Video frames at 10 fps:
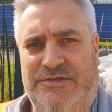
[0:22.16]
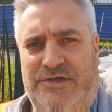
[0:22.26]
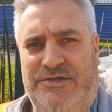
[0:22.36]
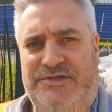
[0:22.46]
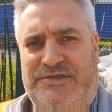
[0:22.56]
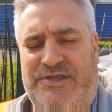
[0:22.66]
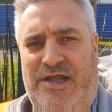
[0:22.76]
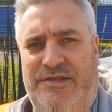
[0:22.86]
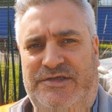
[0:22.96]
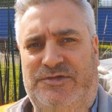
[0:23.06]
So to
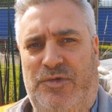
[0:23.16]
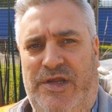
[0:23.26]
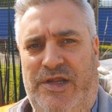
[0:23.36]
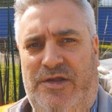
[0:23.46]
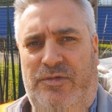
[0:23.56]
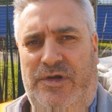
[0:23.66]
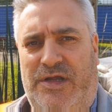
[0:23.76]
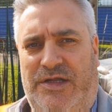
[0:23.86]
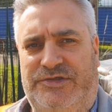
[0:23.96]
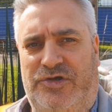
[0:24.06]
start this week, we're
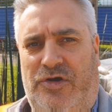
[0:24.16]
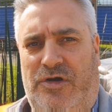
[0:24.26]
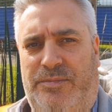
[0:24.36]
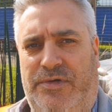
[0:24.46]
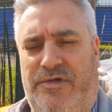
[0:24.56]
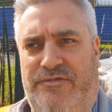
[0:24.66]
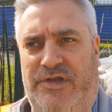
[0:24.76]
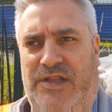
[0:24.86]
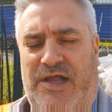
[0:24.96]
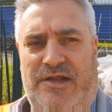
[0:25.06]
at a job over
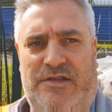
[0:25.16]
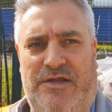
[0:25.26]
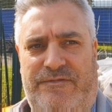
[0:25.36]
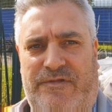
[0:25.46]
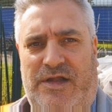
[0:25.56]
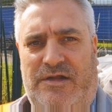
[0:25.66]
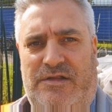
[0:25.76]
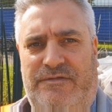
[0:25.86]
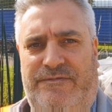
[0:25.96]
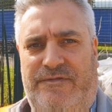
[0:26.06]
in Lightcliffe,
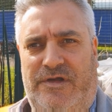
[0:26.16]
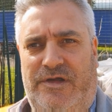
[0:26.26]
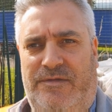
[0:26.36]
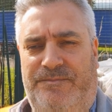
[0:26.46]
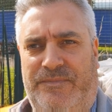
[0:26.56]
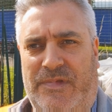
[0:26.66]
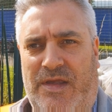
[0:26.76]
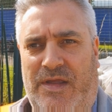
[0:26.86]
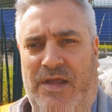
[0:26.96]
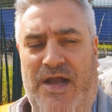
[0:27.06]
Lightcliffe uh,
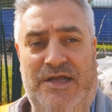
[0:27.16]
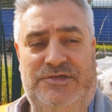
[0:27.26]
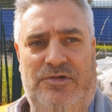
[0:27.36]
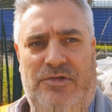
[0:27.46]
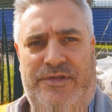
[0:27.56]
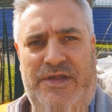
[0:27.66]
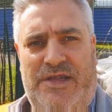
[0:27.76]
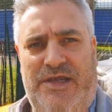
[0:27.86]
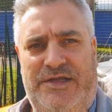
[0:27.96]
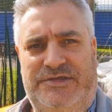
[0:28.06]
high school I think
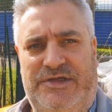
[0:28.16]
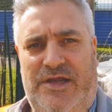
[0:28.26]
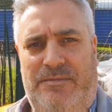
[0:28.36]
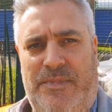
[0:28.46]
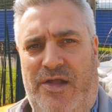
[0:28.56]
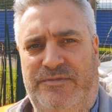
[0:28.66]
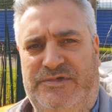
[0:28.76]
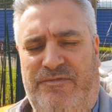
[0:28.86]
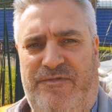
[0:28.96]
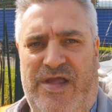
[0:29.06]
it is yep um,
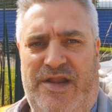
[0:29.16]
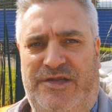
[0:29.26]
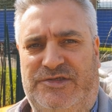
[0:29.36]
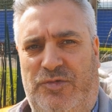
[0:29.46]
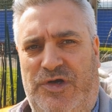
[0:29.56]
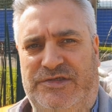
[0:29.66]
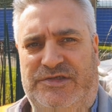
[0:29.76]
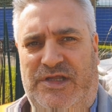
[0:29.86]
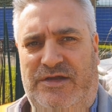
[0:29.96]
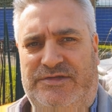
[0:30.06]
some various works
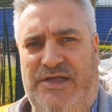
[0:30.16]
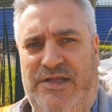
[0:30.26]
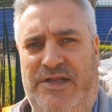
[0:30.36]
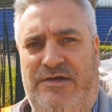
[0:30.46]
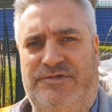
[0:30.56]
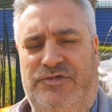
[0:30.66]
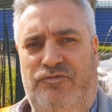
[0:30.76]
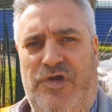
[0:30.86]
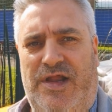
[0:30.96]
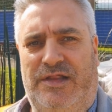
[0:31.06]
there taking down some
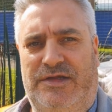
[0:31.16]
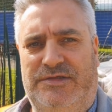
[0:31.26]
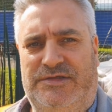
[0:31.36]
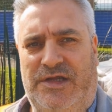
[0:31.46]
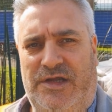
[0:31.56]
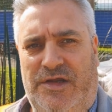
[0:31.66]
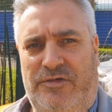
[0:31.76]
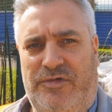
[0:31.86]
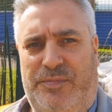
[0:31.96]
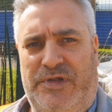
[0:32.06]
railings
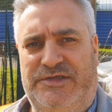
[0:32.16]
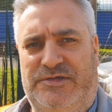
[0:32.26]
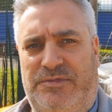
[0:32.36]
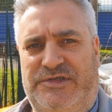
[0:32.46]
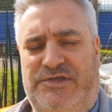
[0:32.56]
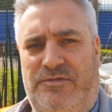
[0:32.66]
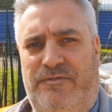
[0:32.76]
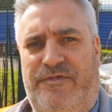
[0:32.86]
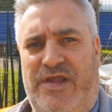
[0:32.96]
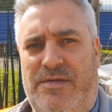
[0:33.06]
replacing with some
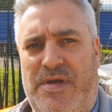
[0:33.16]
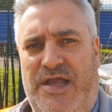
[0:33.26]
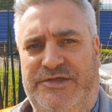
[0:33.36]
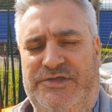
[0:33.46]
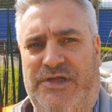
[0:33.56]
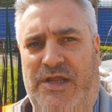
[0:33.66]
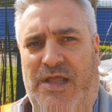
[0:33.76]
V-mesh